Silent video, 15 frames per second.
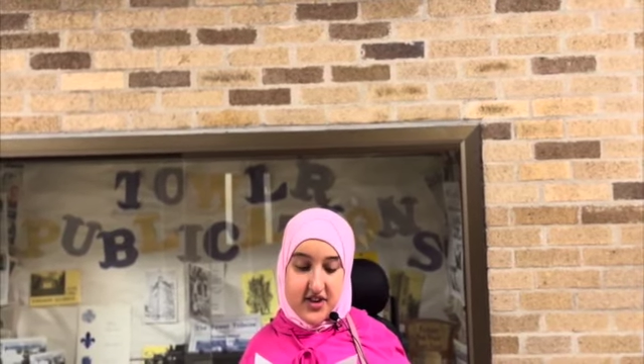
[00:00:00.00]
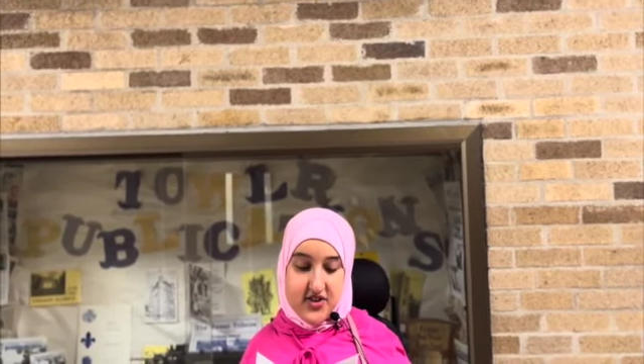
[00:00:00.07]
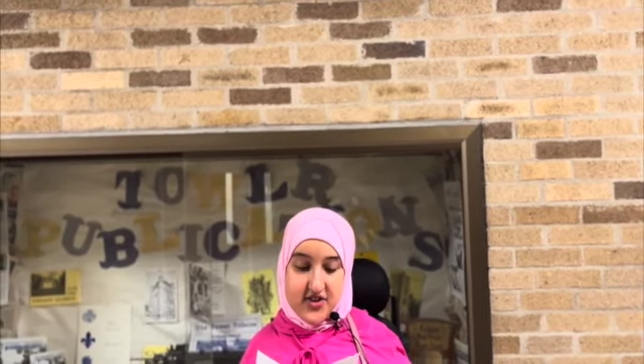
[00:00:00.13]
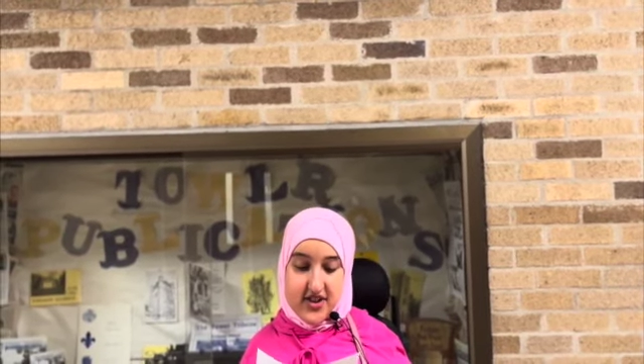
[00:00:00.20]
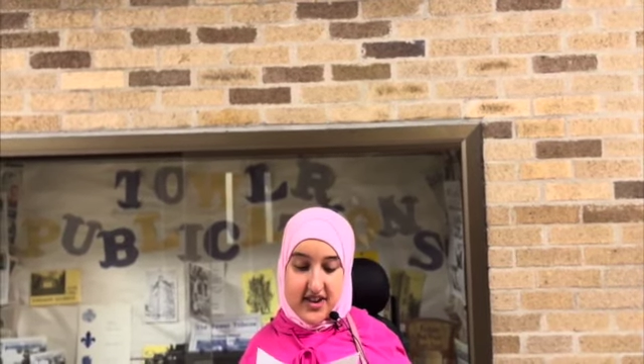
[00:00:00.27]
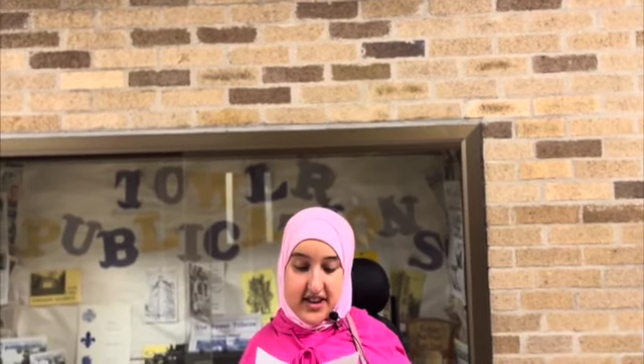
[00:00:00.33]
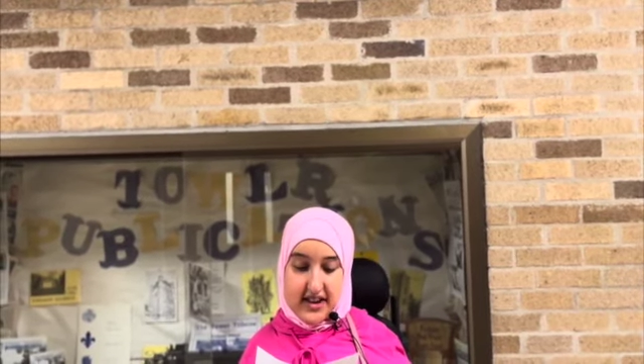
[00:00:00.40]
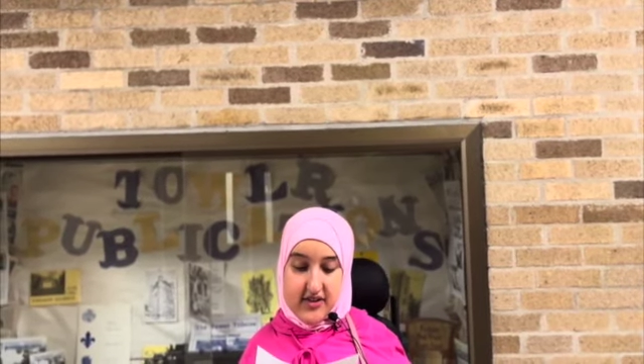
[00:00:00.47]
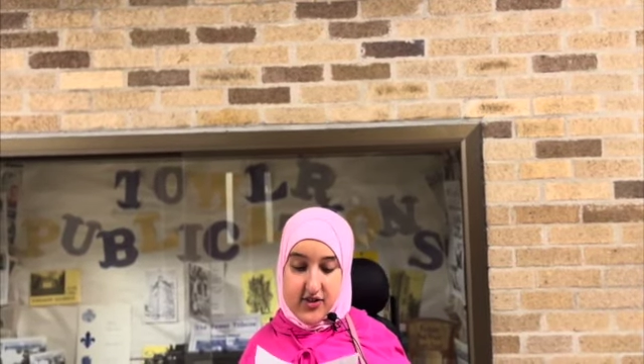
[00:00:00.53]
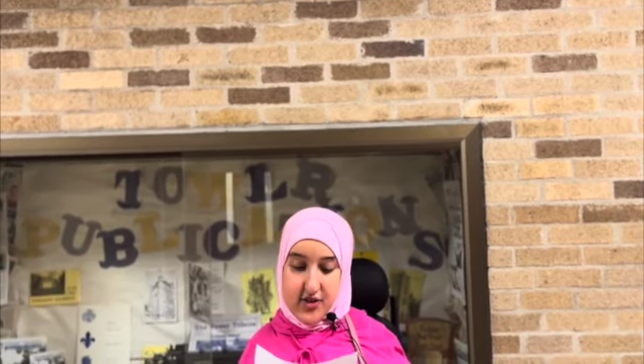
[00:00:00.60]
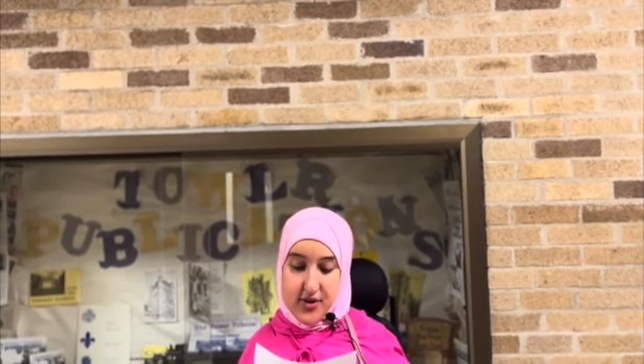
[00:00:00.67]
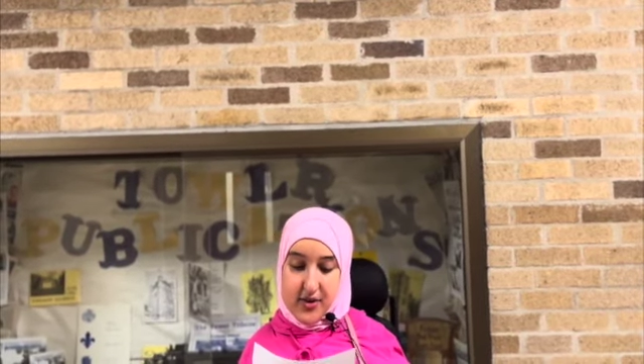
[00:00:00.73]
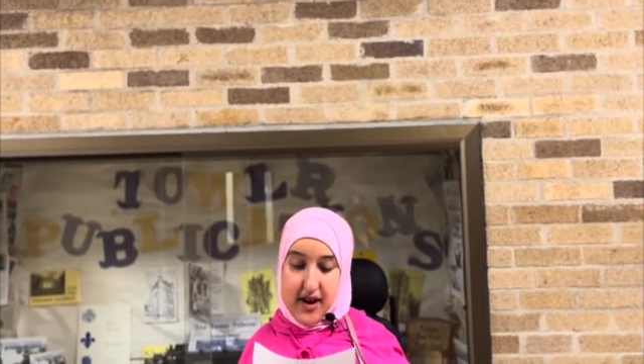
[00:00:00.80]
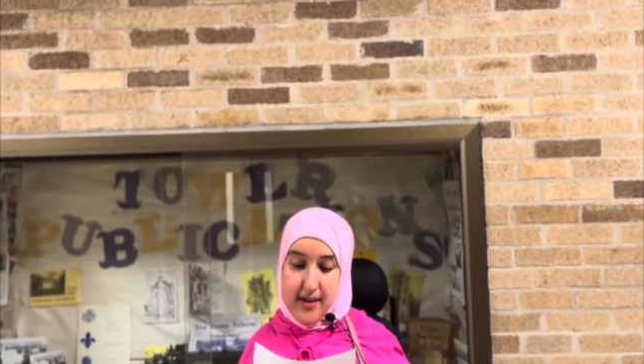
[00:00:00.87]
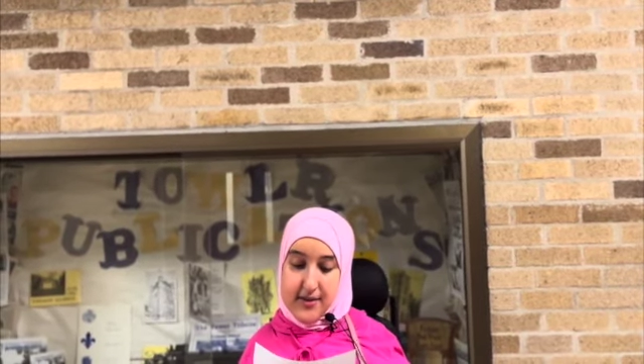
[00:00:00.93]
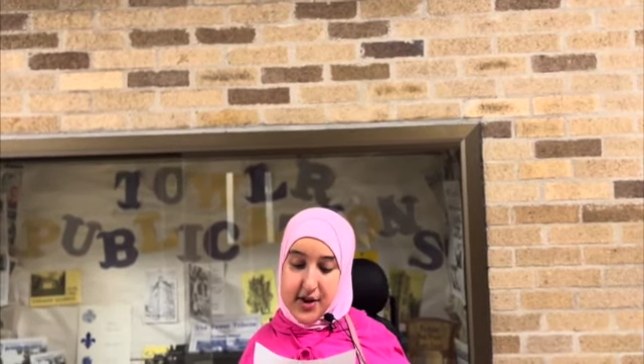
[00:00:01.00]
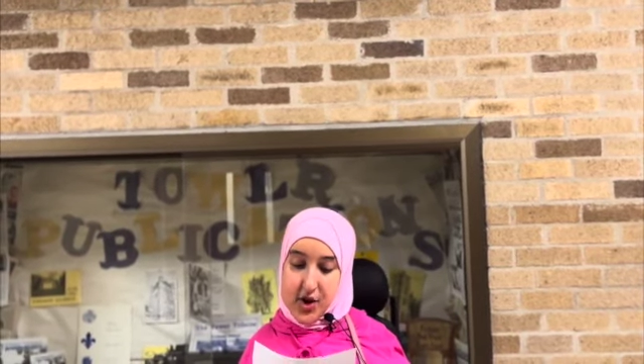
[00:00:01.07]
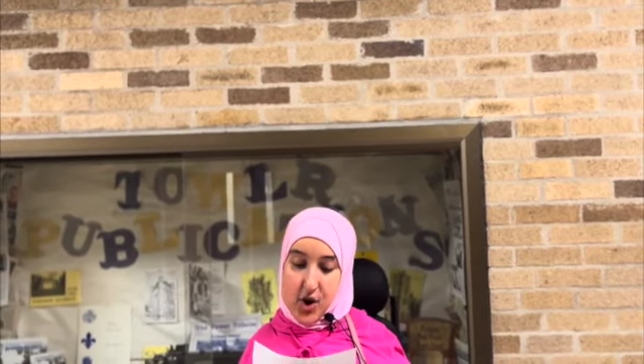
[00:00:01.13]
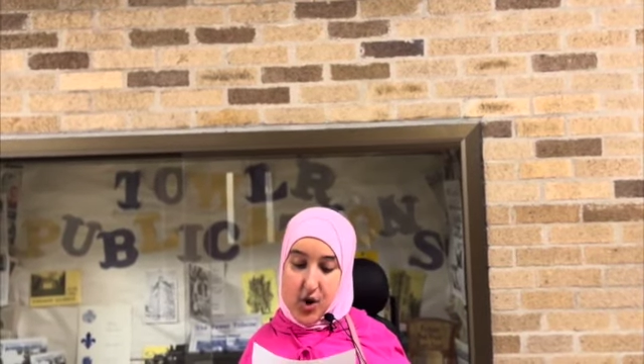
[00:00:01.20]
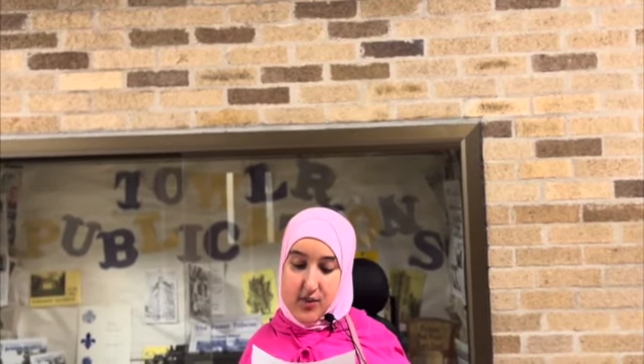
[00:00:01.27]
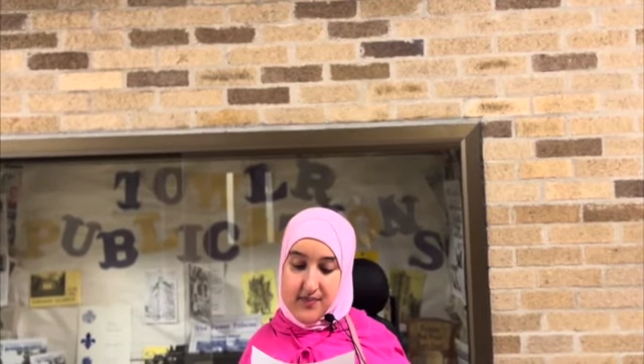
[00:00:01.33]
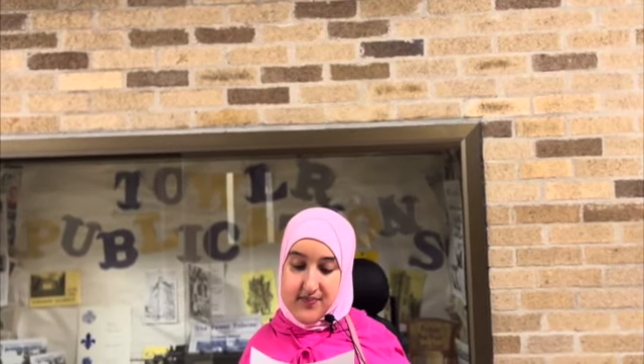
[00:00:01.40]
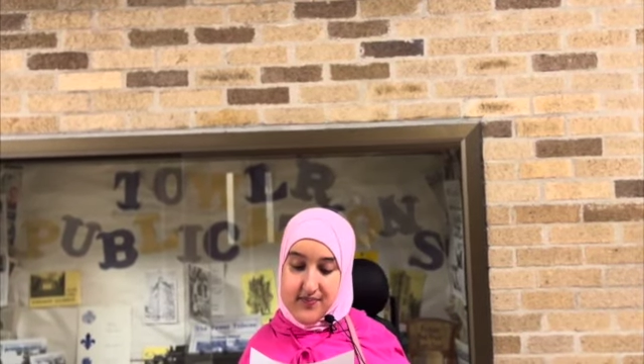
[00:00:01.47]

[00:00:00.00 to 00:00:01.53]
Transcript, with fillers: chilly, so grab a coat.